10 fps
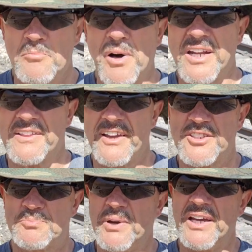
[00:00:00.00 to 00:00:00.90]
money they
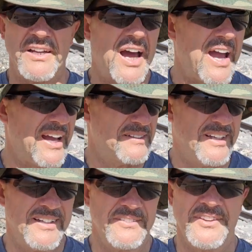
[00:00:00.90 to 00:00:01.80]
spent,
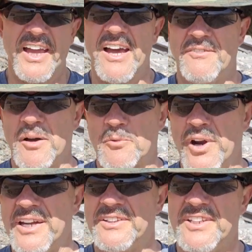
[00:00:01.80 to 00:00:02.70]
they have
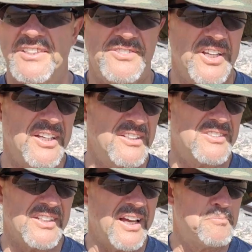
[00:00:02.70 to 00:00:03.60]
upgraded these
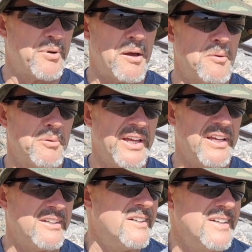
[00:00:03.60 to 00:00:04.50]
things
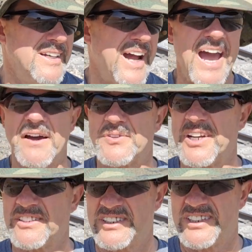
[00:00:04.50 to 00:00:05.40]
probably a half a
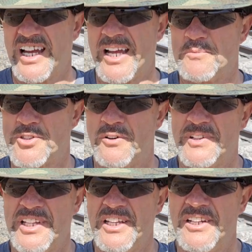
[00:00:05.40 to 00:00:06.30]
dozen times over
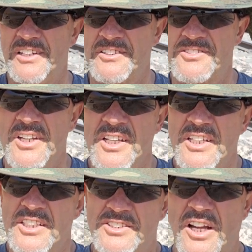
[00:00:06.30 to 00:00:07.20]
the years.
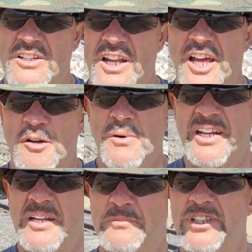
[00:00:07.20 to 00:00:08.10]
Sunk a lot of
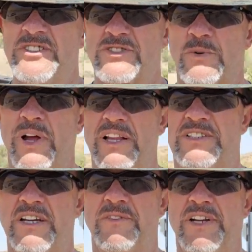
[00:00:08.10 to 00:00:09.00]
money in. This is a
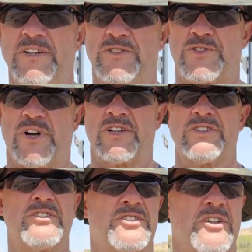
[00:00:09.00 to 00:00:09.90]
relatively new structure,
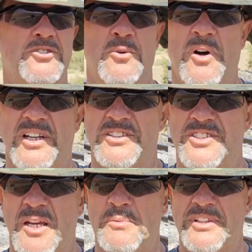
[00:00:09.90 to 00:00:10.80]
and so is the one at
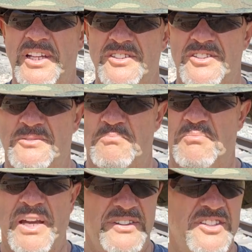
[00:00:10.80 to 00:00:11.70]
Summit. They just
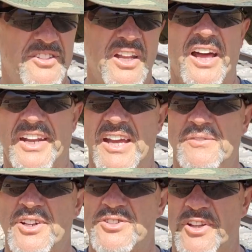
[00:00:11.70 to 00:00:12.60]
made these a lot
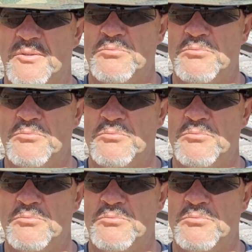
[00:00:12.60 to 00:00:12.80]
heavier so they can